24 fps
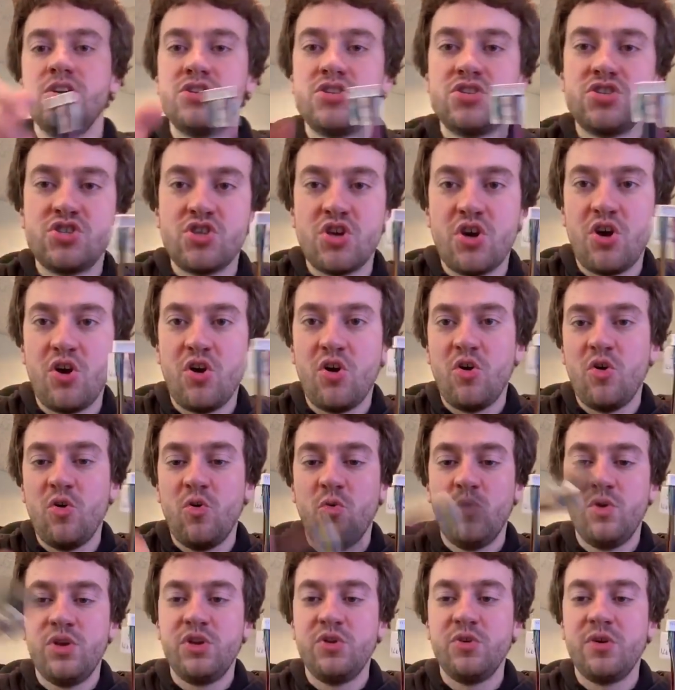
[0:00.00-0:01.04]
So
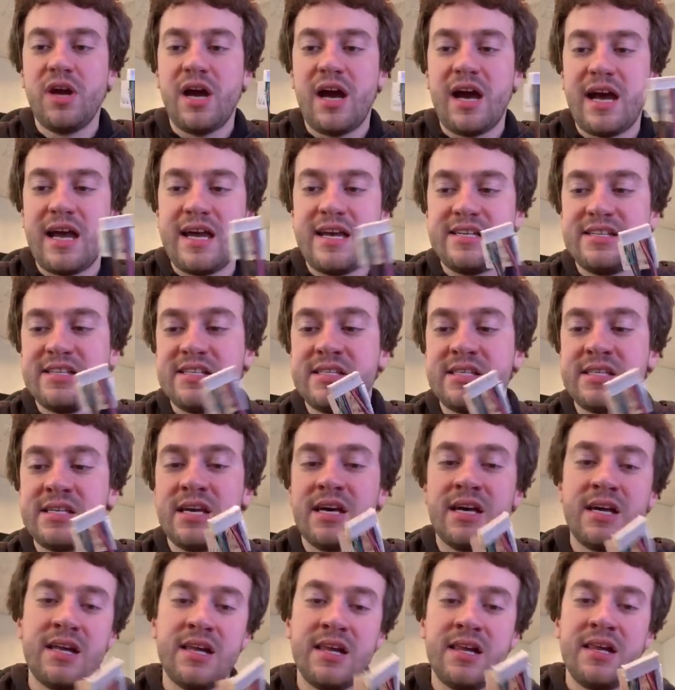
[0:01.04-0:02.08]
when you guys
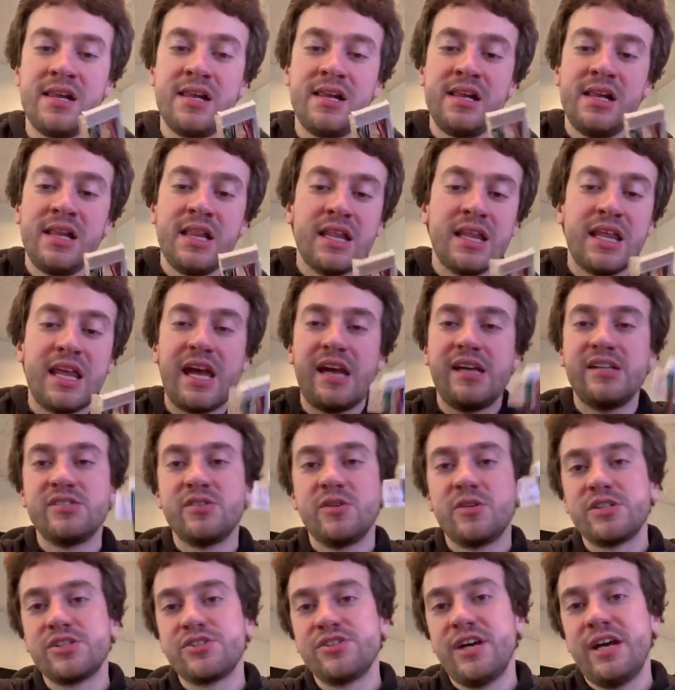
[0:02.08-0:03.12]
get your
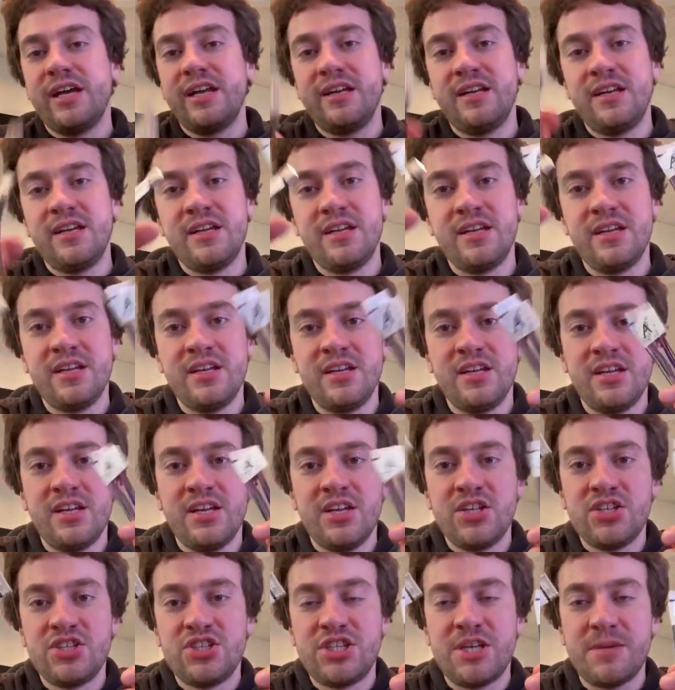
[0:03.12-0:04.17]
order in,
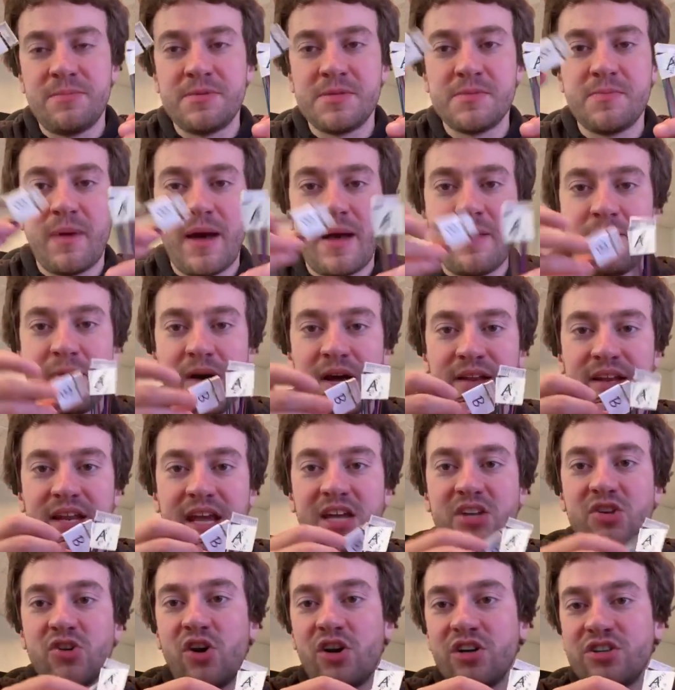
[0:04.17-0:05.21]
ships by Monday.
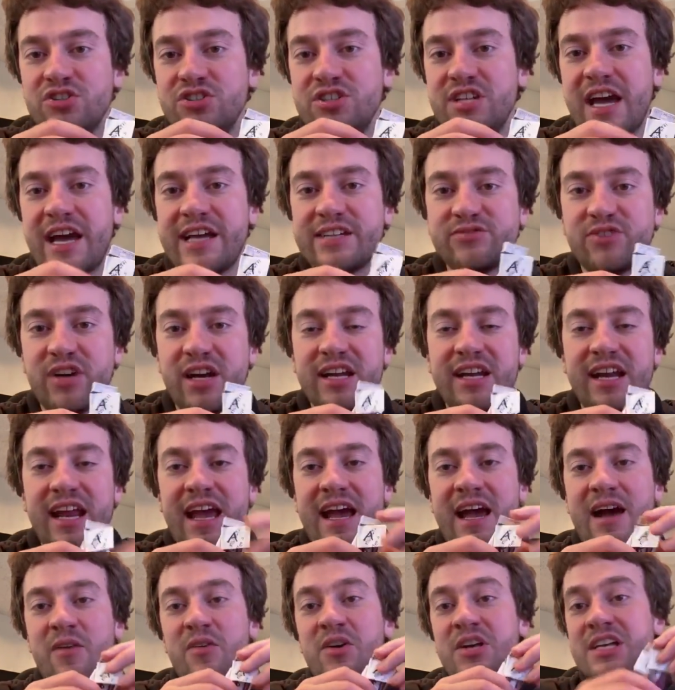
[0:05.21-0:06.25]
Talk to your dad right
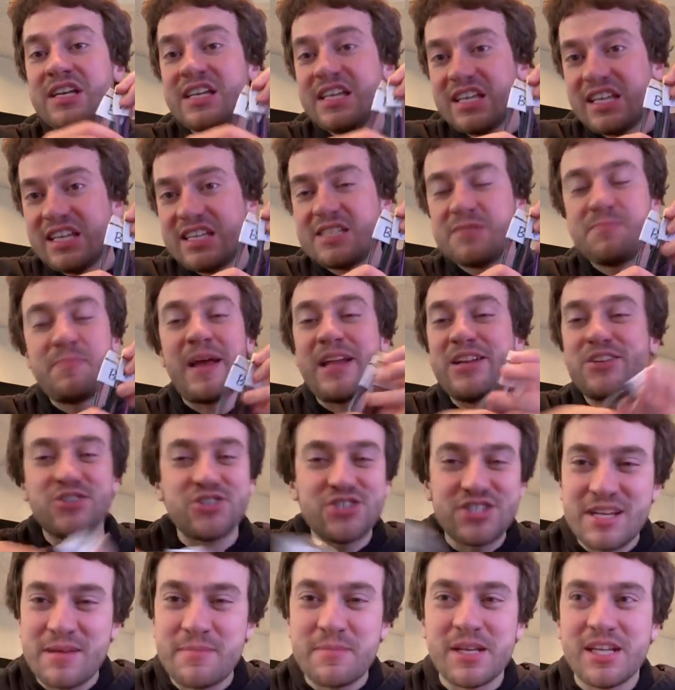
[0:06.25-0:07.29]
now. Spend your
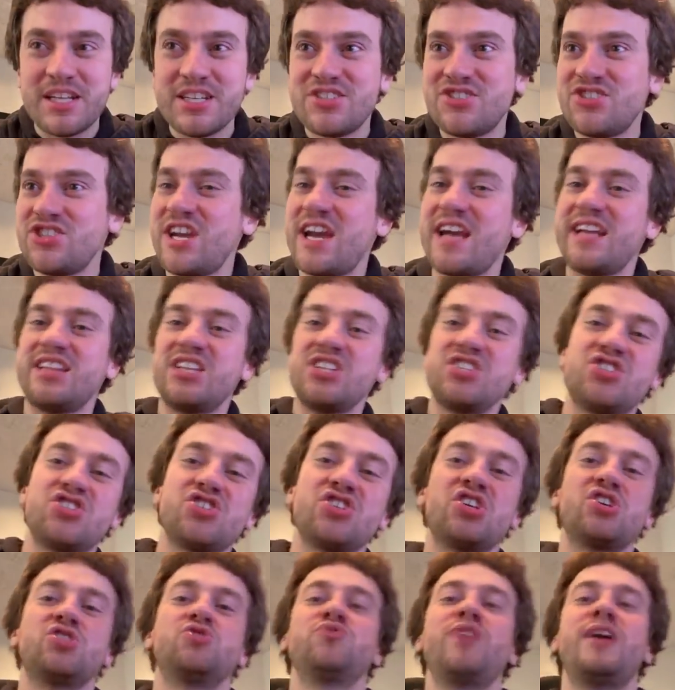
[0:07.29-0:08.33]
stimulus check. This
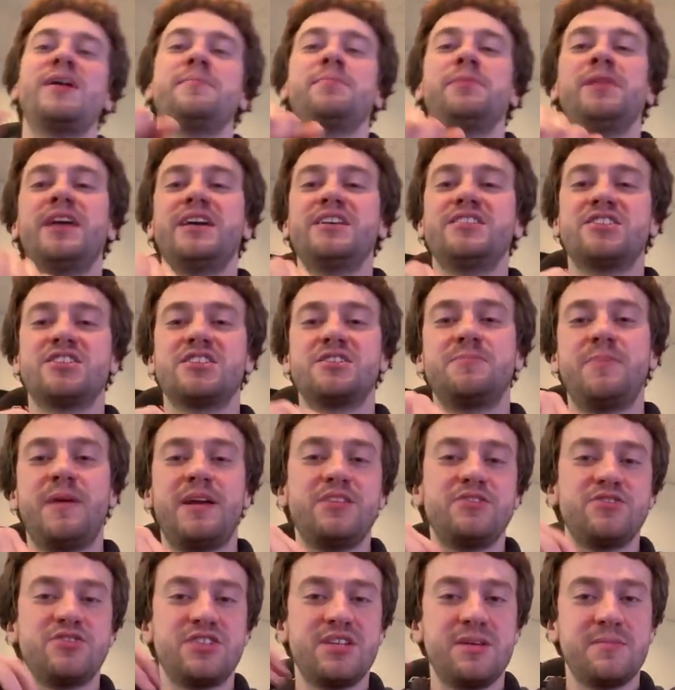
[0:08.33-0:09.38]
is a great place to spend
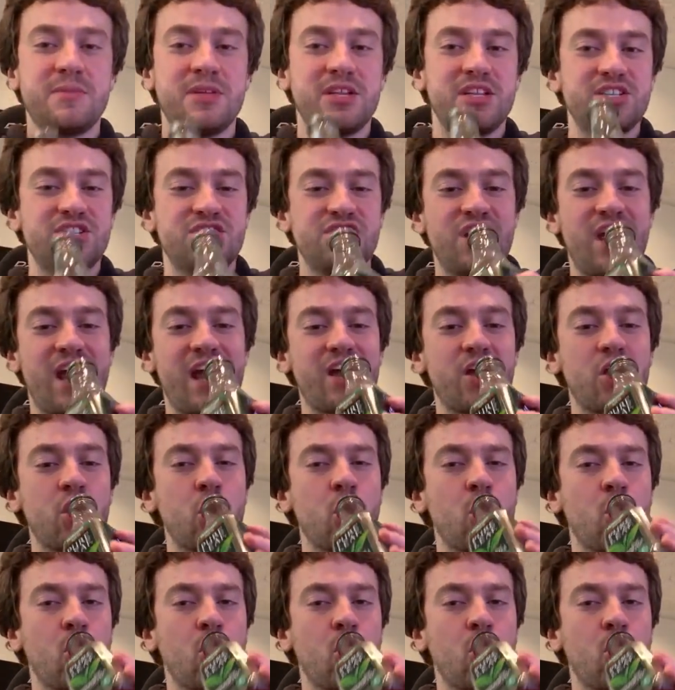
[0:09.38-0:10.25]
your stimulus check.